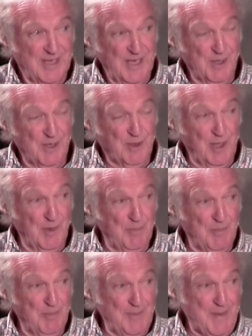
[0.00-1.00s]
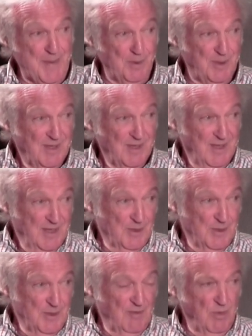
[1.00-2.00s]
in a career when many people
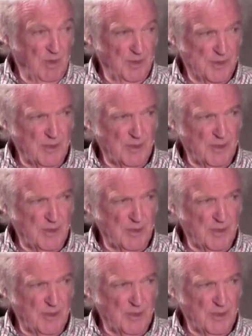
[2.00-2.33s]
don't have one.